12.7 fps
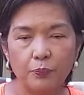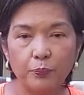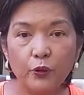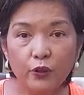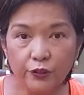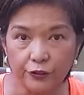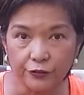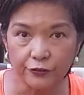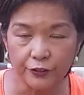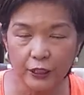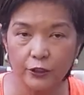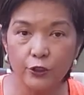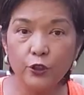proof
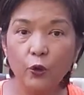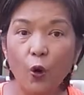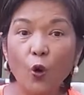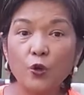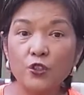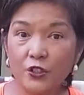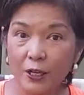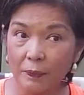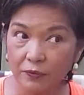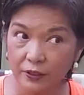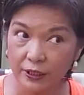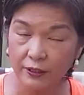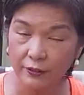that you own
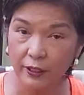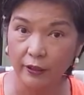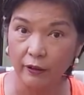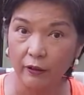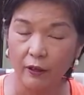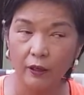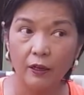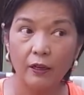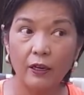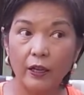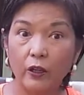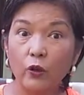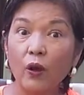something there,
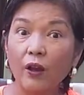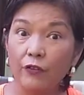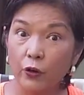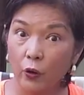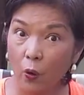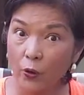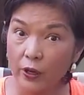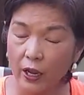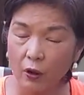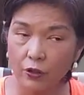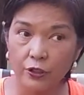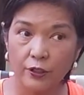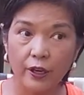like you have your own
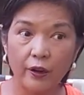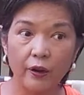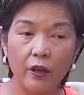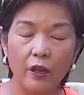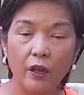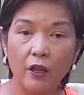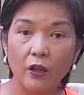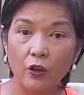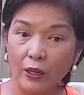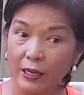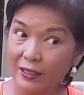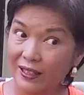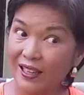house there.
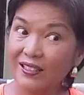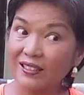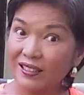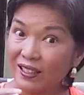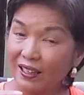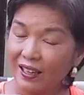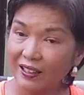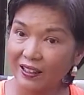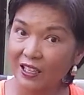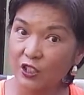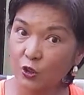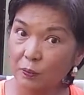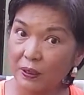It
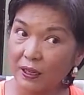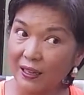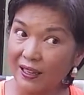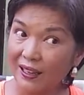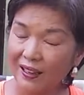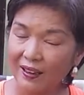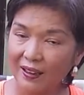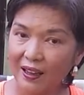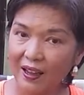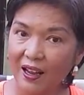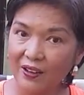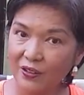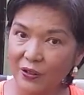has to be
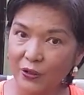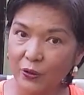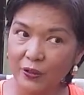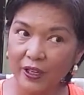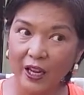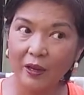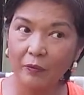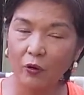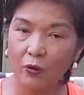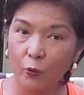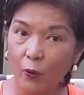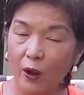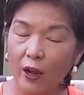under your name
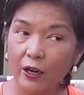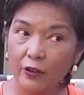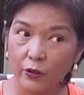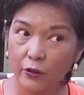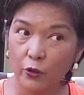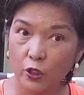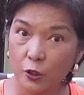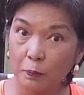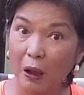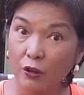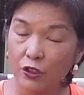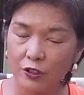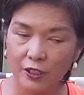or under your
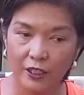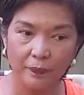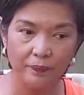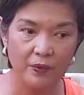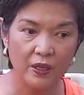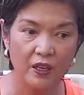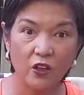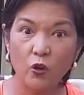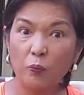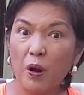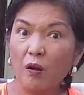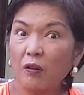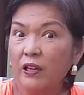spouse name. You
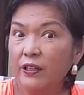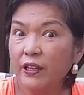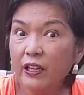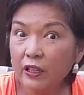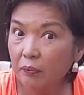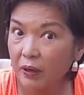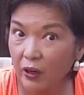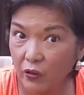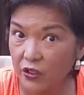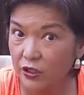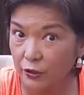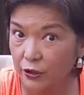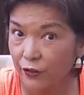probably need a
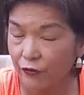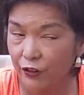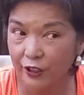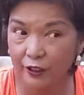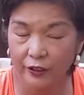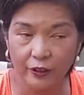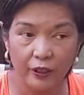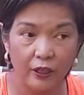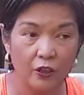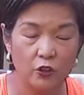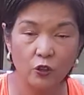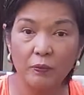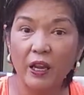marriage certificate
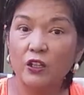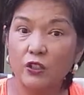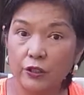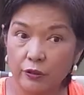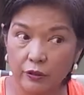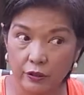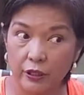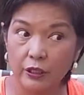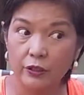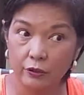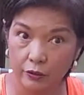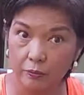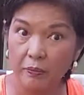to make sure that
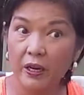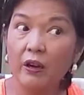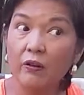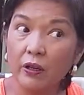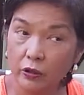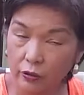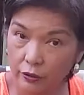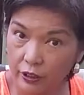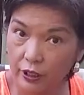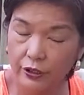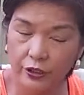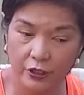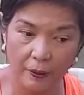you're married to
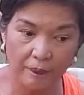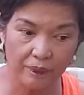this